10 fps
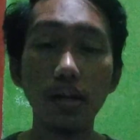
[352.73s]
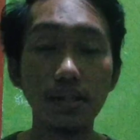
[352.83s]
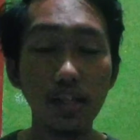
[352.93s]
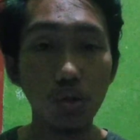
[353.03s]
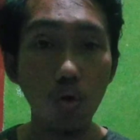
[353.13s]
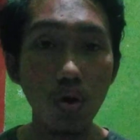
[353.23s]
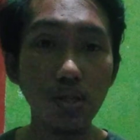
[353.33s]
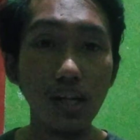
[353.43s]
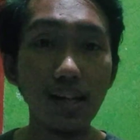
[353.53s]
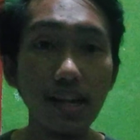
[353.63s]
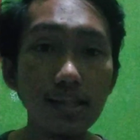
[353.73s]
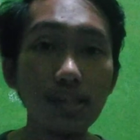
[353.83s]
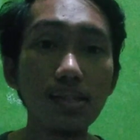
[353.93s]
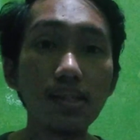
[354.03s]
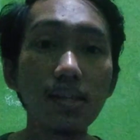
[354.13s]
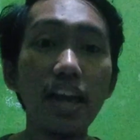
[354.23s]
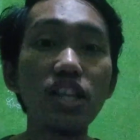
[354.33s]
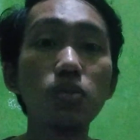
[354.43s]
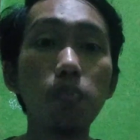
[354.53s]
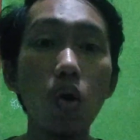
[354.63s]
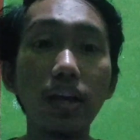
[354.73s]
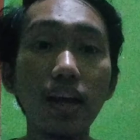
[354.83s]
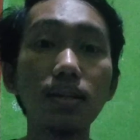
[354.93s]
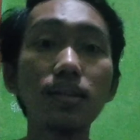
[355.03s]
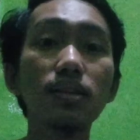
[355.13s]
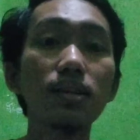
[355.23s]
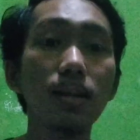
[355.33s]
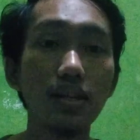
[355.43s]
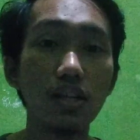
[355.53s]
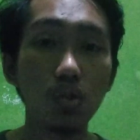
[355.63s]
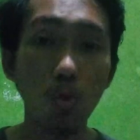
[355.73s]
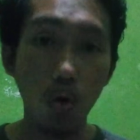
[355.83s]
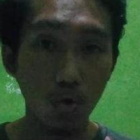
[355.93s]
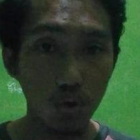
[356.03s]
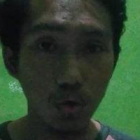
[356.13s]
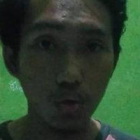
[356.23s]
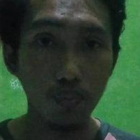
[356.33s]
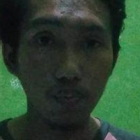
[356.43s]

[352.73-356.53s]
discourse analysis in spoken discourse?